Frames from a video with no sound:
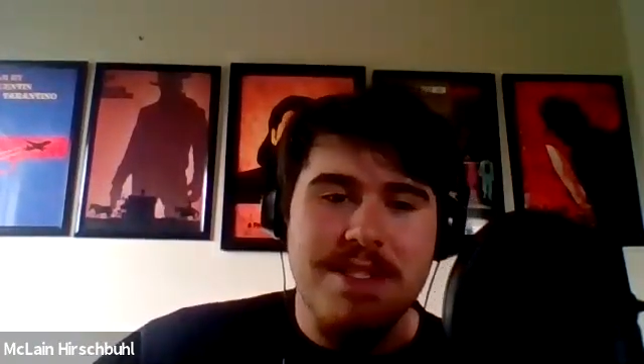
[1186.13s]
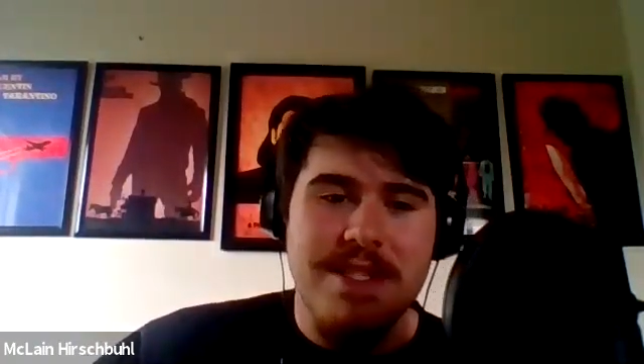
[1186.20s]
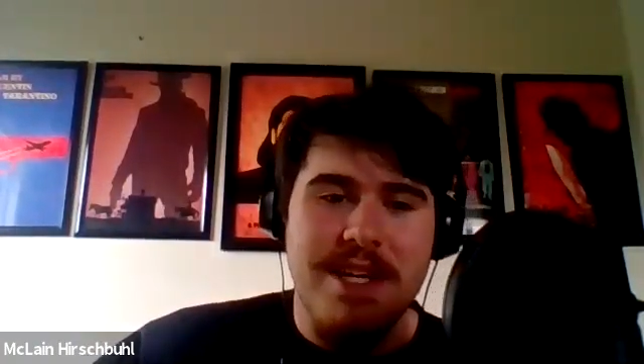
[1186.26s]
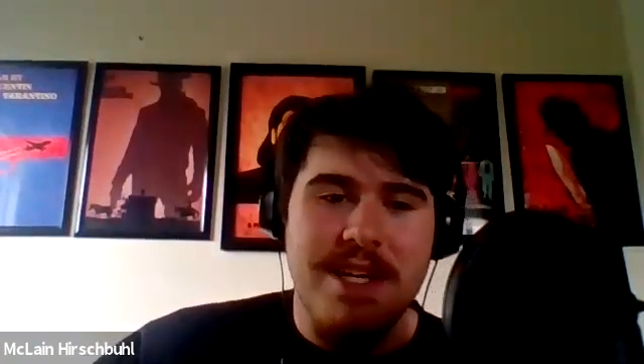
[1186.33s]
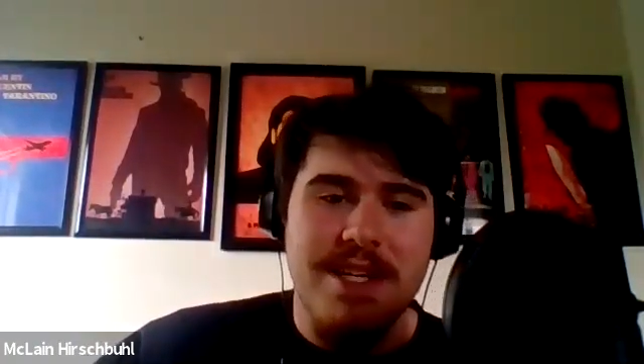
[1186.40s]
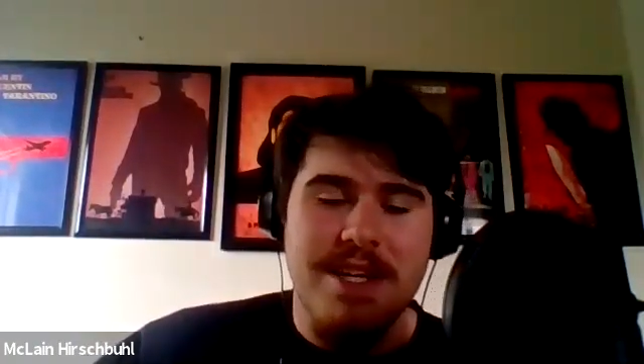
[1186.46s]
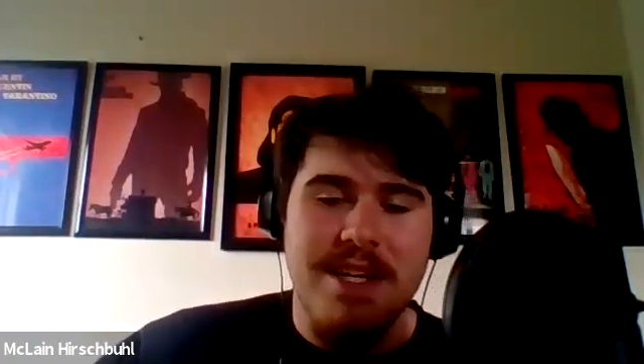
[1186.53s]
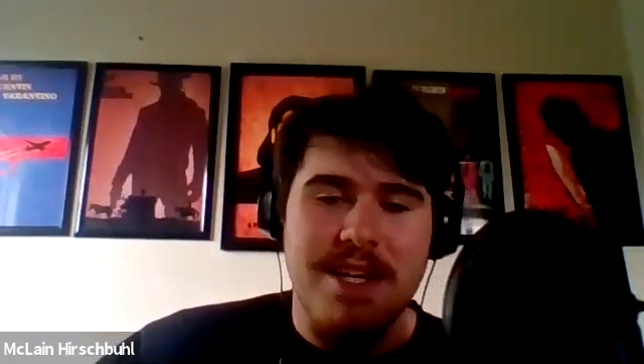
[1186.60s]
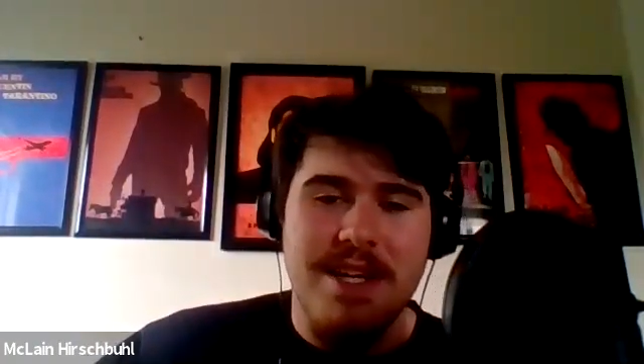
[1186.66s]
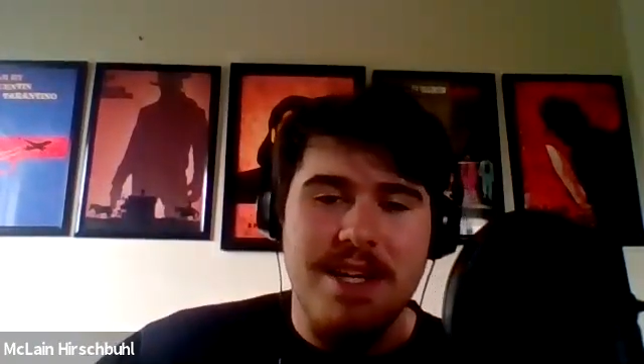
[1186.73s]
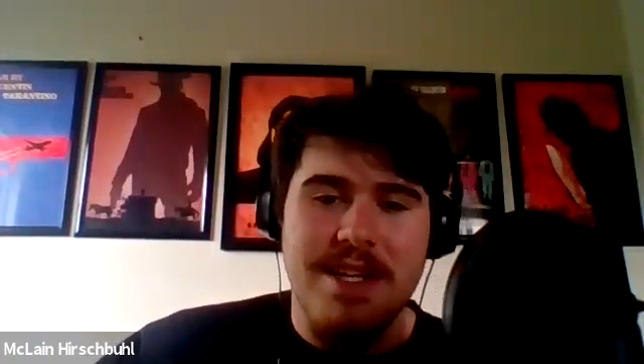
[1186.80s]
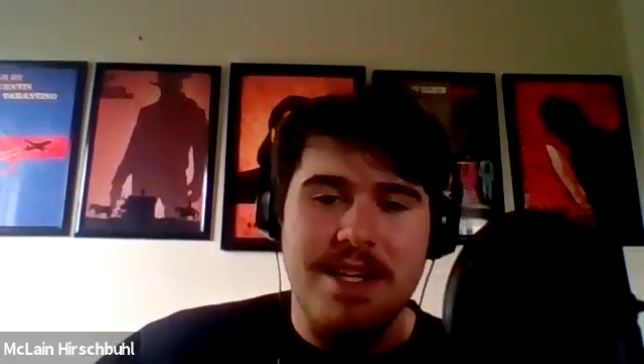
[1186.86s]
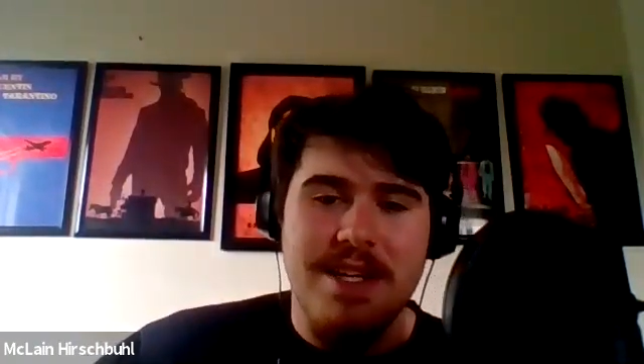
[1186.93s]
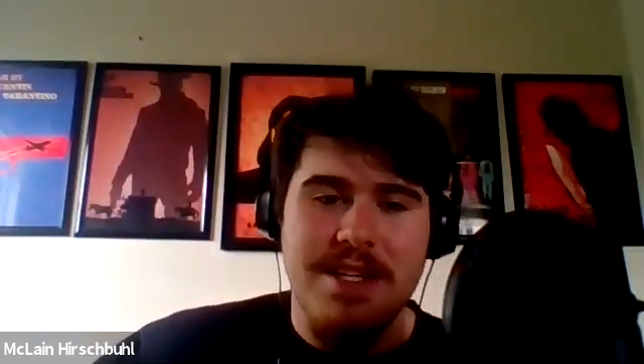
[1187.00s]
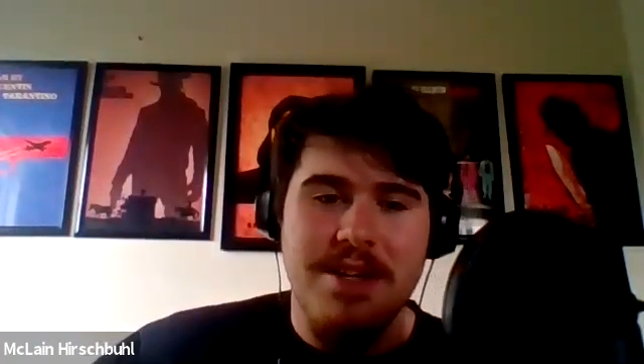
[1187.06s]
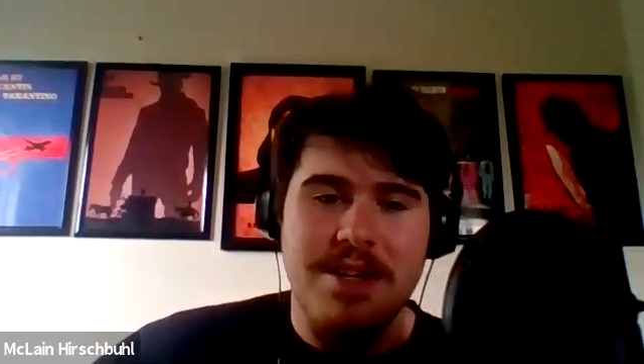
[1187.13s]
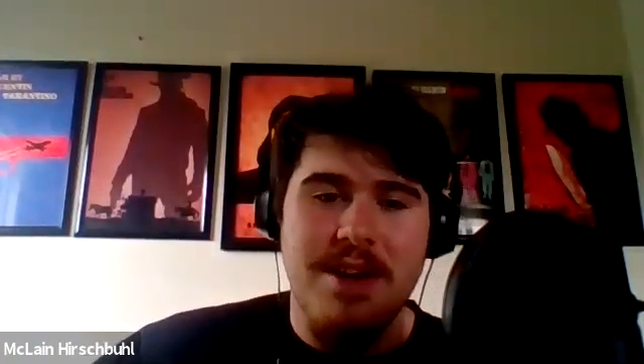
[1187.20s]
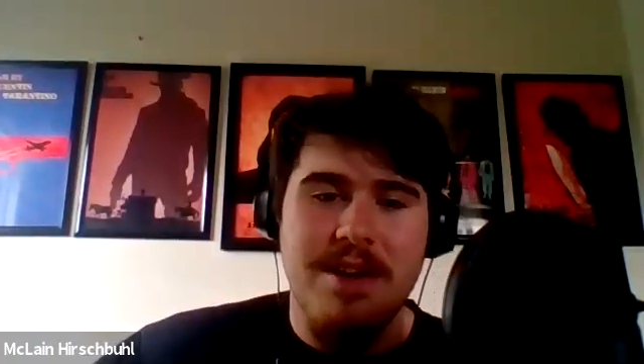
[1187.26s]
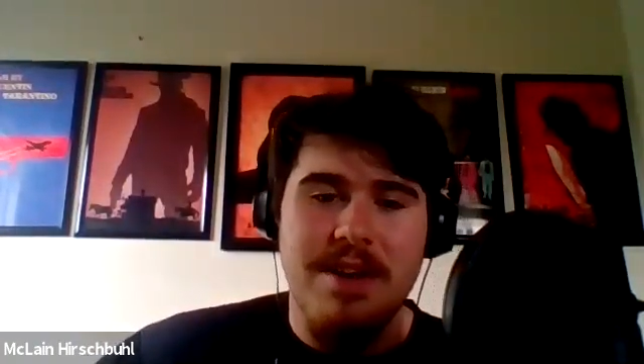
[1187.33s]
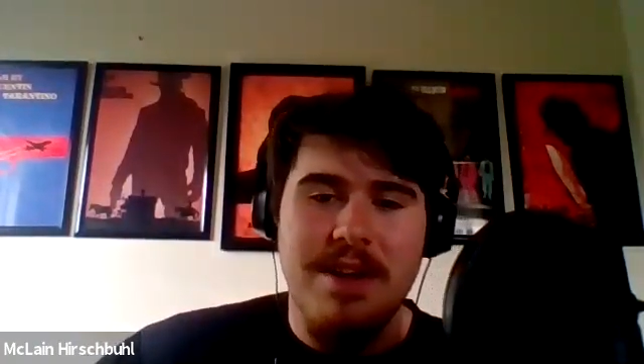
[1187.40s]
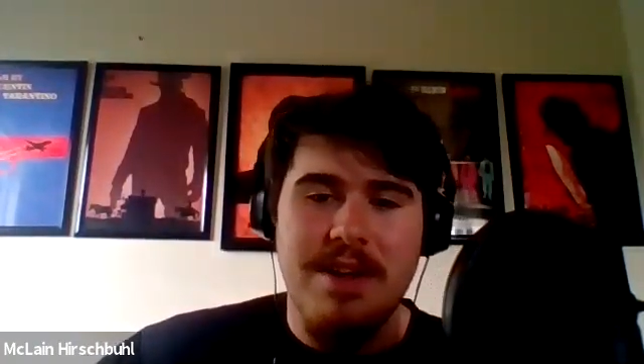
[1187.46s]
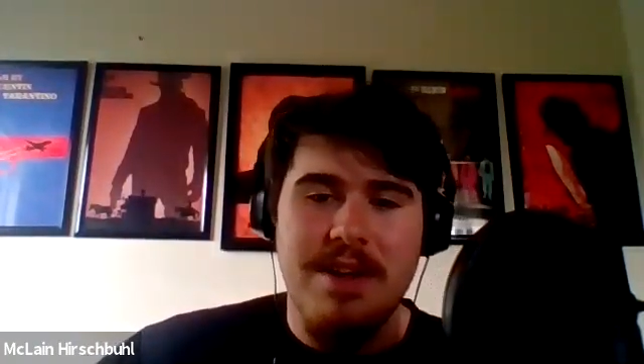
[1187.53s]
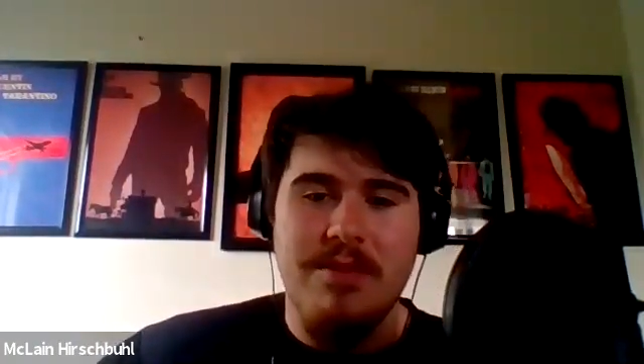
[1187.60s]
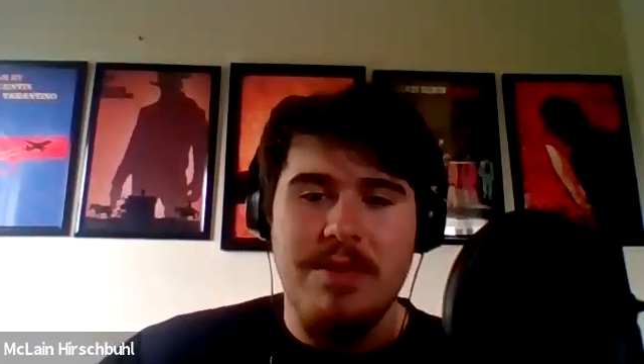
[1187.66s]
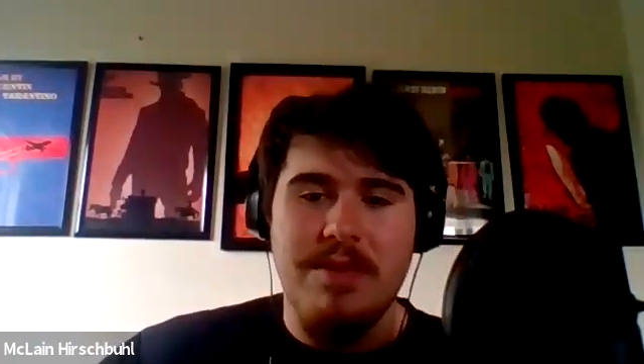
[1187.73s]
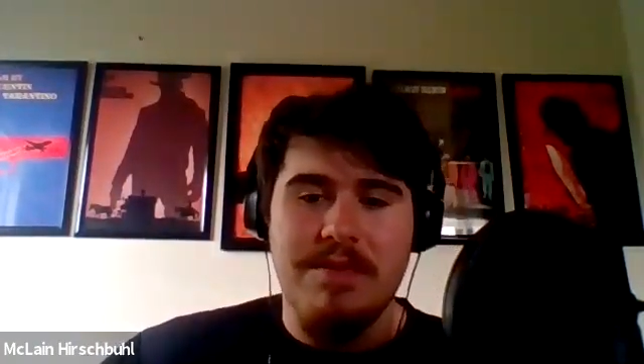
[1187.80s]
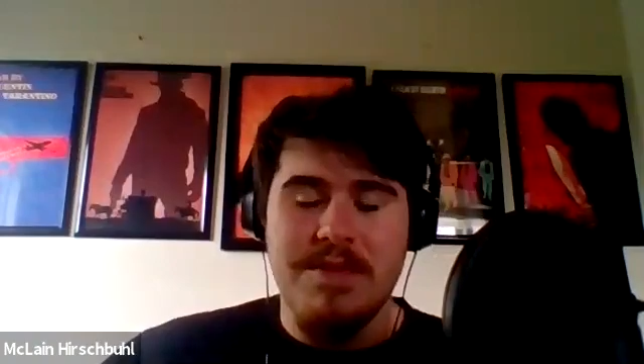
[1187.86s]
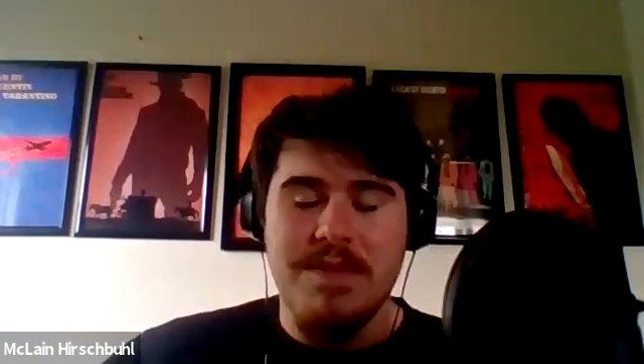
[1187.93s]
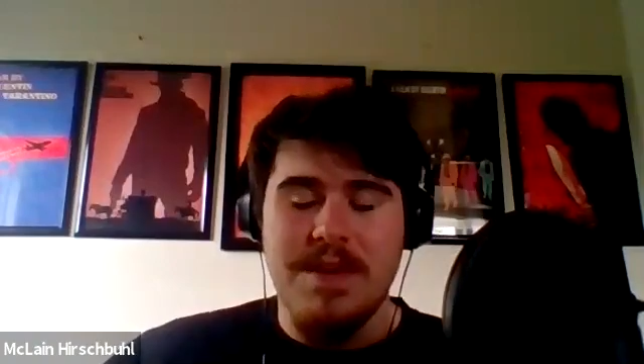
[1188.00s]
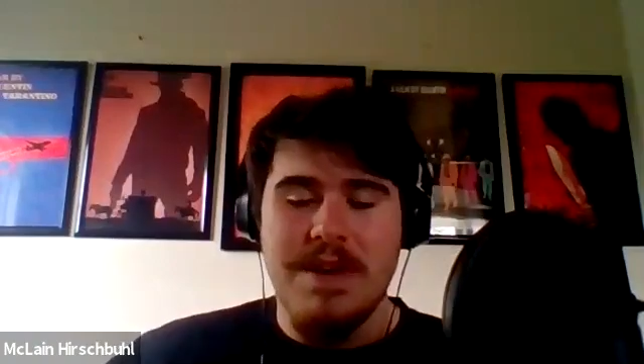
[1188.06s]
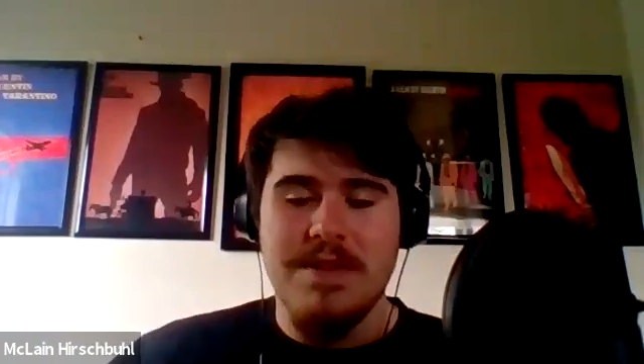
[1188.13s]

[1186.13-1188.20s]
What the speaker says: And you know, it's funny,